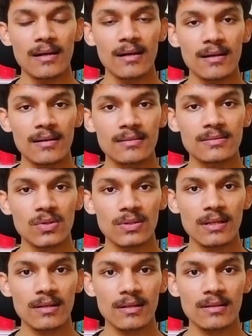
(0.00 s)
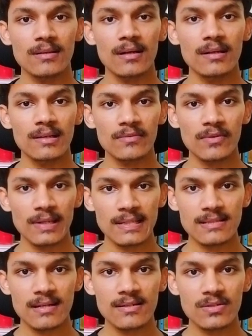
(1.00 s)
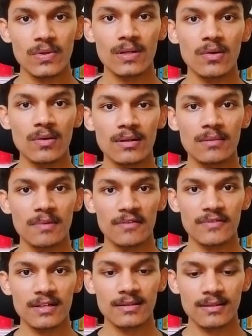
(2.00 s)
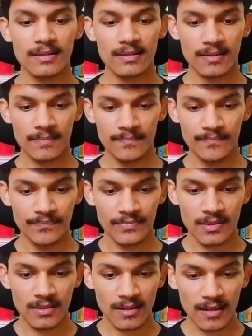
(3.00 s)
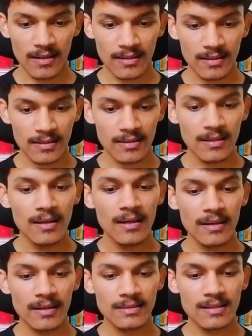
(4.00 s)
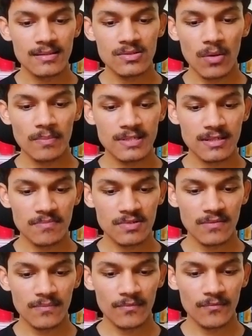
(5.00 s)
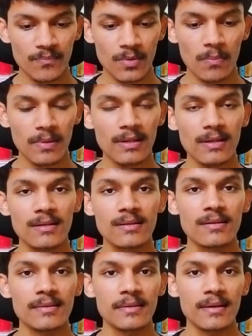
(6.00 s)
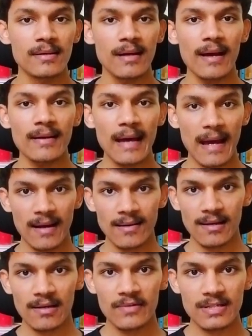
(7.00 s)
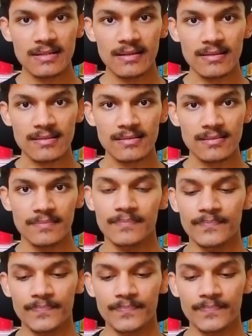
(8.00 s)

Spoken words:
so that the interviewer understands you are not bluffing it. And read the job description properly and add relevant skills.